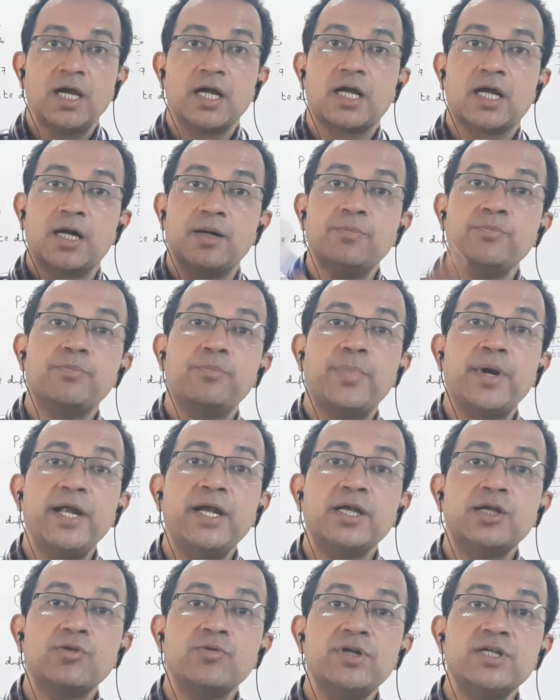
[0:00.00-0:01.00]

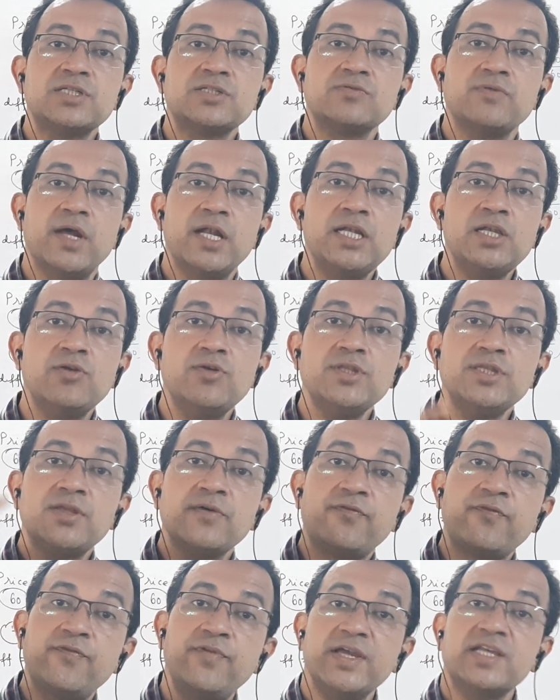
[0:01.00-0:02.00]
compared to its value in
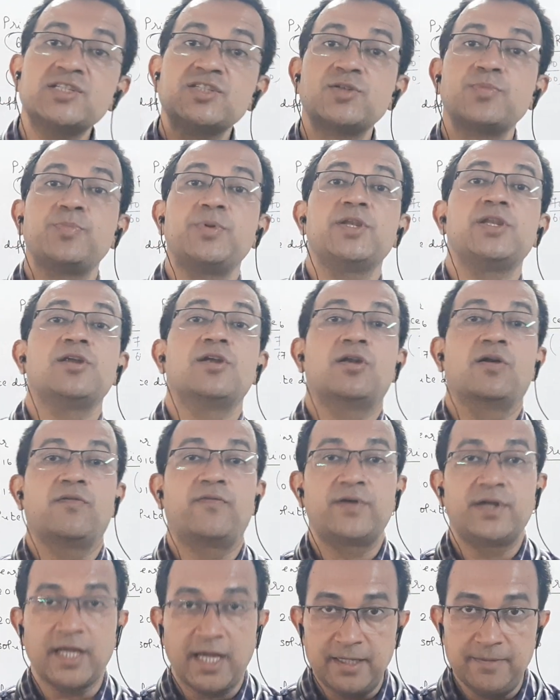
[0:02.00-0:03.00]
the fixed period
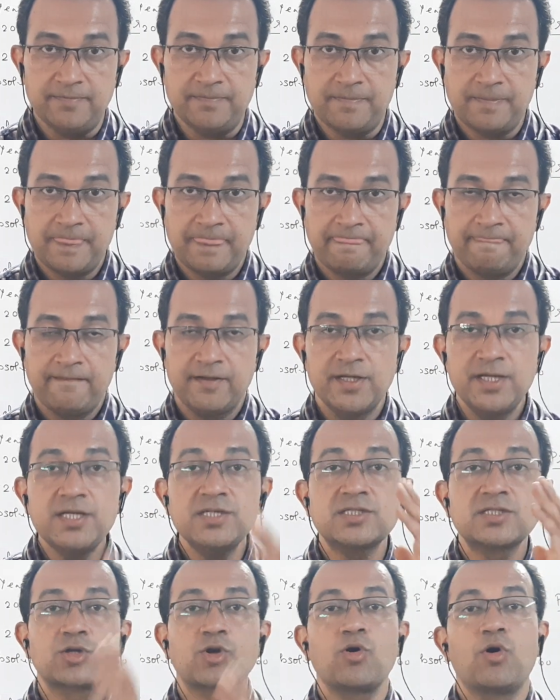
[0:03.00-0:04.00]
of time
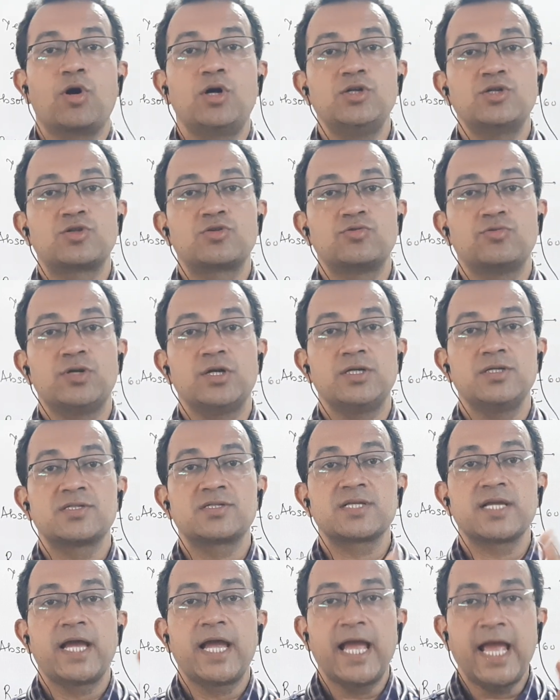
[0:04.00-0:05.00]
is called,
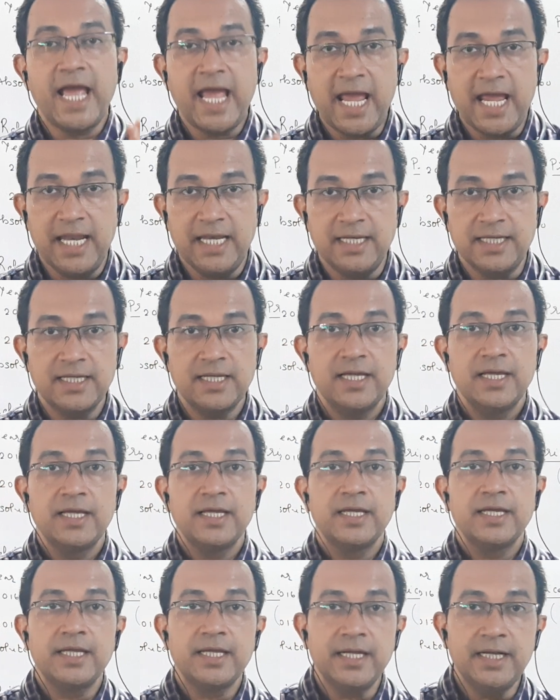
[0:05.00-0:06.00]
students, an
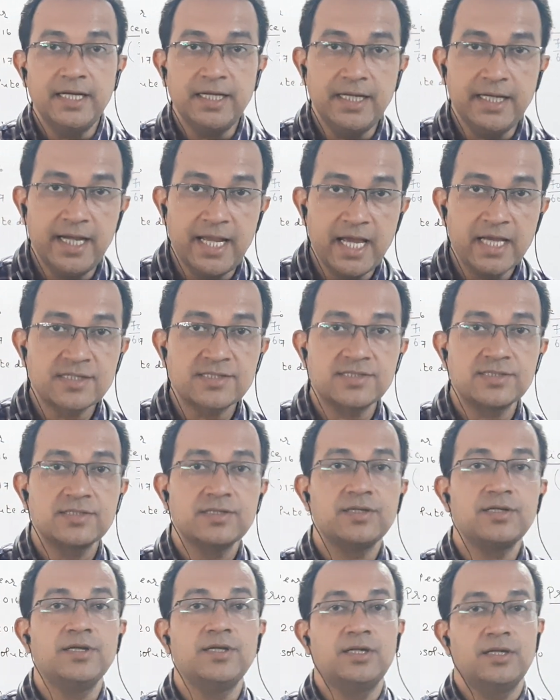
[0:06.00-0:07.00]

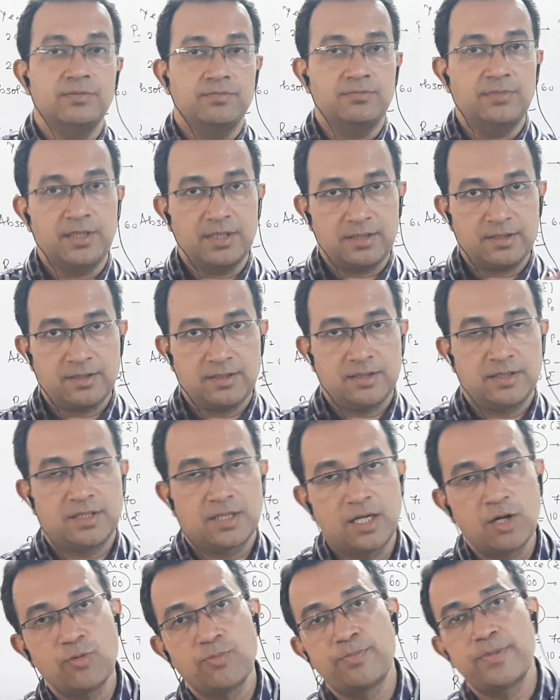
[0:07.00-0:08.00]
index number.
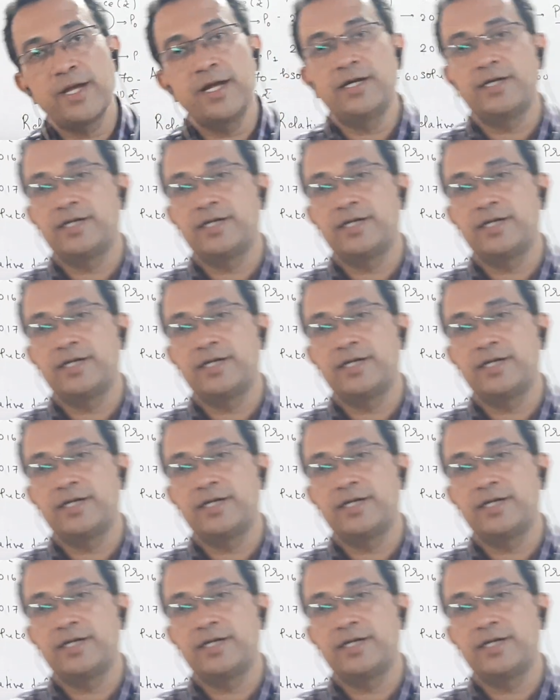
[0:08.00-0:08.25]
Now pay